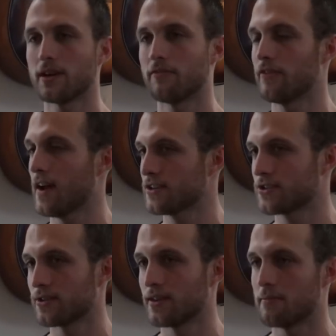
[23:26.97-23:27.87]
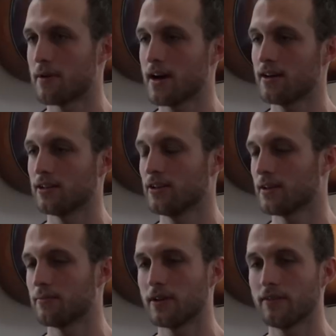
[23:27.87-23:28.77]
I'm faster on the mile, look,
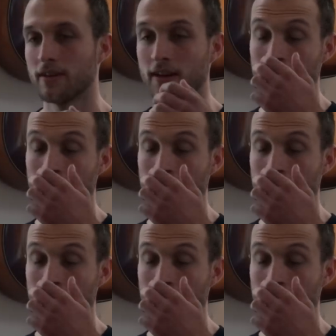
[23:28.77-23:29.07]
I'm whatever.